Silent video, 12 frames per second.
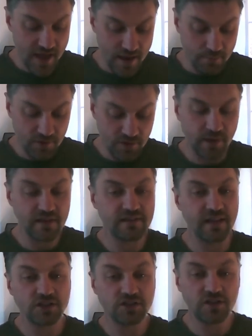in between
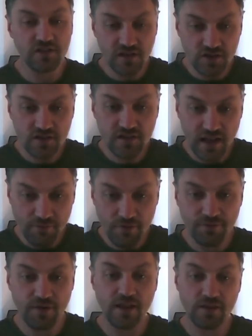sessions and just have a
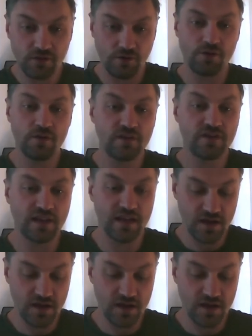flick through and say,